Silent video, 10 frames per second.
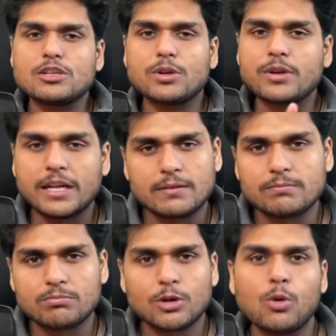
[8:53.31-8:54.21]
So you can
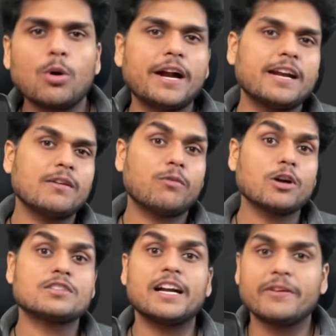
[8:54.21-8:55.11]
go ahead and
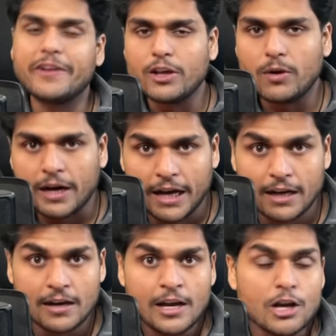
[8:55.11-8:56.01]
watch that video again.